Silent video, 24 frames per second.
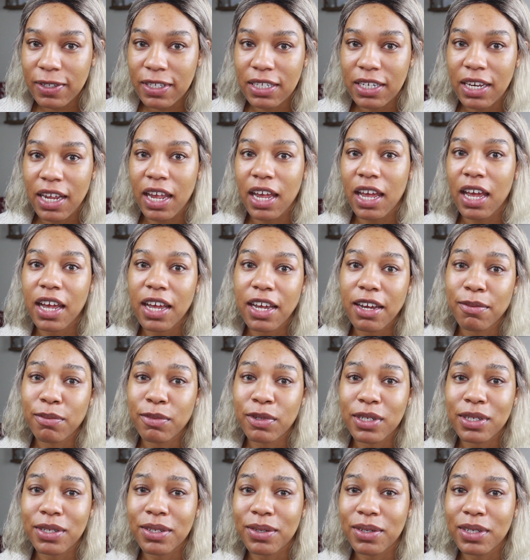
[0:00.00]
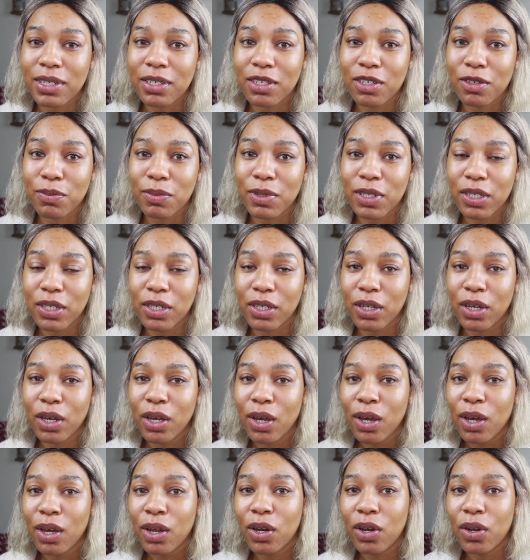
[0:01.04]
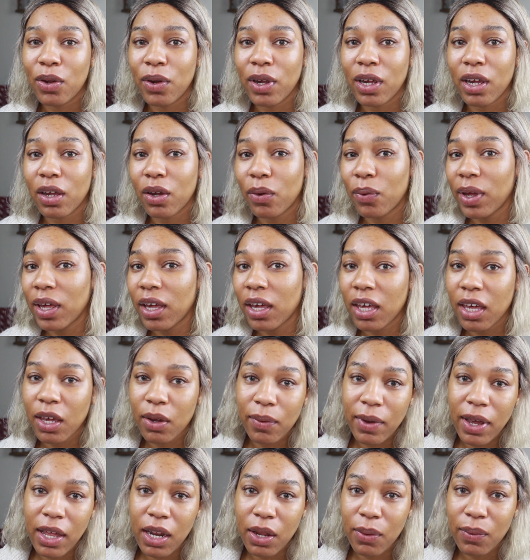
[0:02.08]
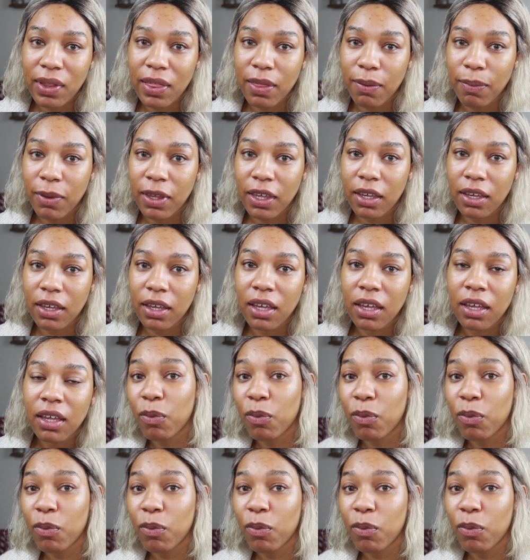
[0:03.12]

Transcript: Today I am just going to be doing a quick get ready with me.